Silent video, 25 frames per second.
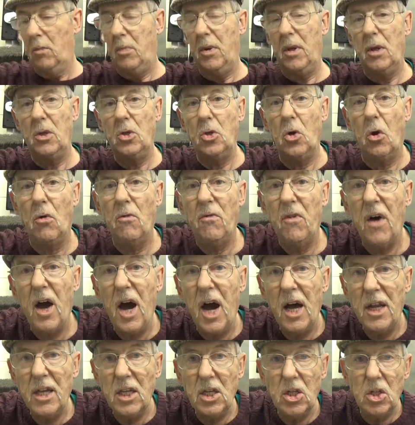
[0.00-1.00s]
bit of yacht
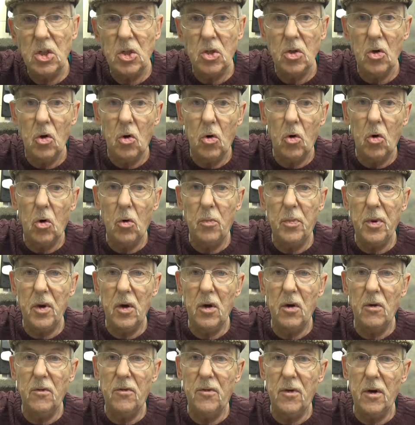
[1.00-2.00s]
varnish or a bit
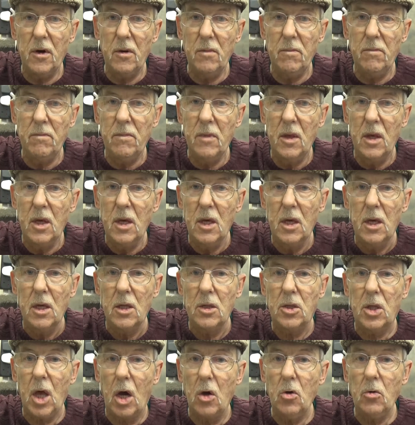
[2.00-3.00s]
of
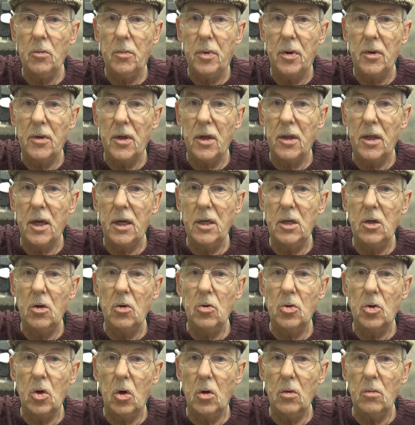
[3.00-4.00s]
dope that they
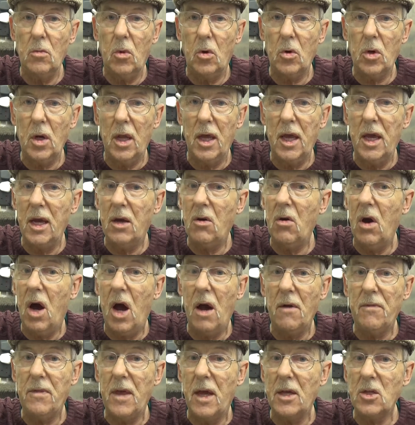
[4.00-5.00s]
use on model
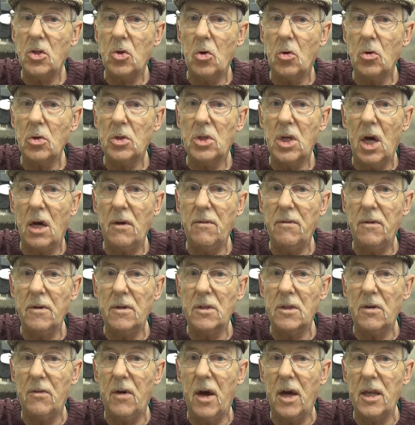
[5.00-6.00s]
aircraft, that sort of stuff. It's
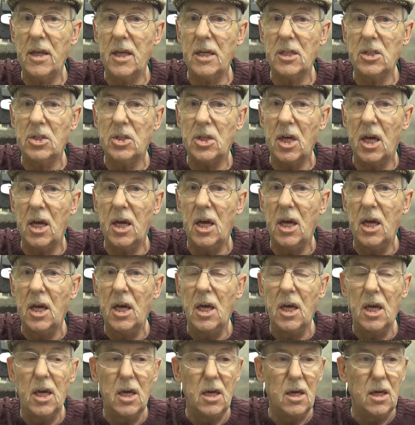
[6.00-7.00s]
a varnish that's
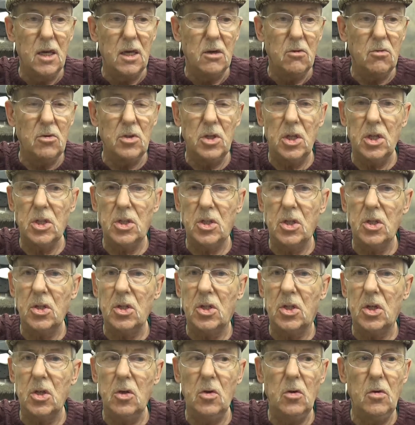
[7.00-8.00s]
resistant
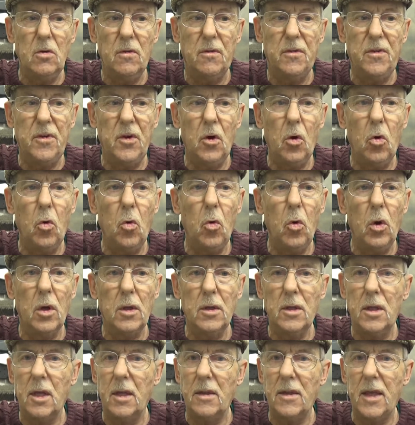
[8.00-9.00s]
to fuel
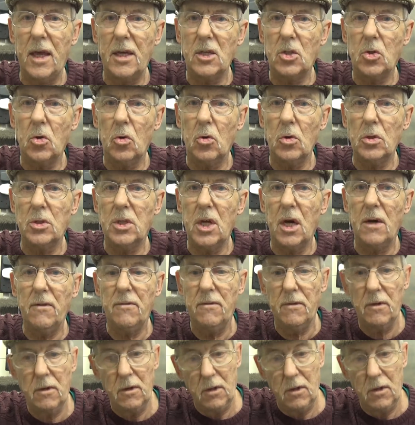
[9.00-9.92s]
and that sort of stuff.